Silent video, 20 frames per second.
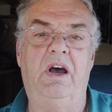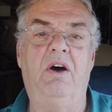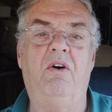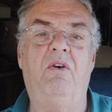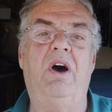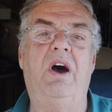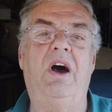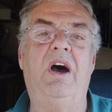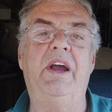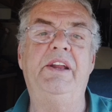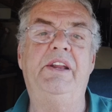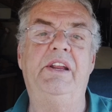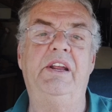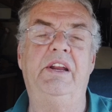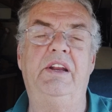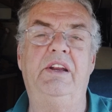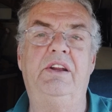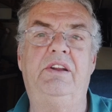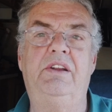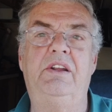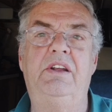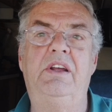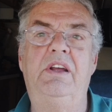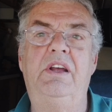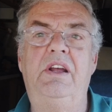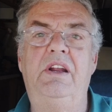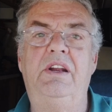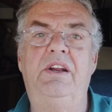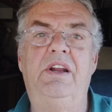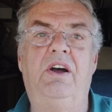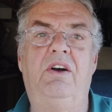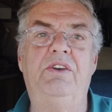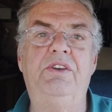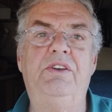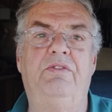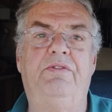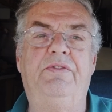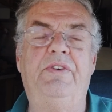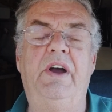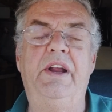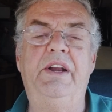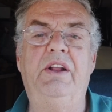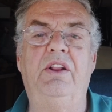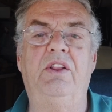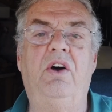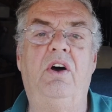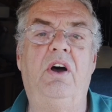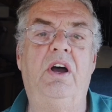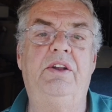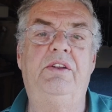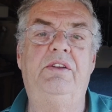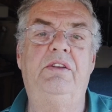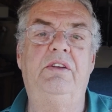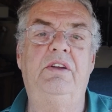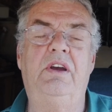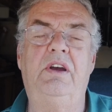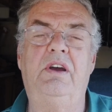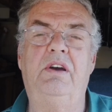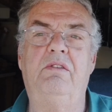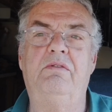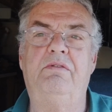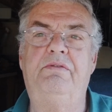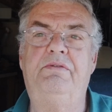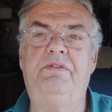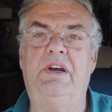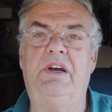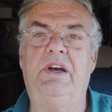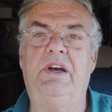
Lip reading: how I did it. Now you'll find a lot of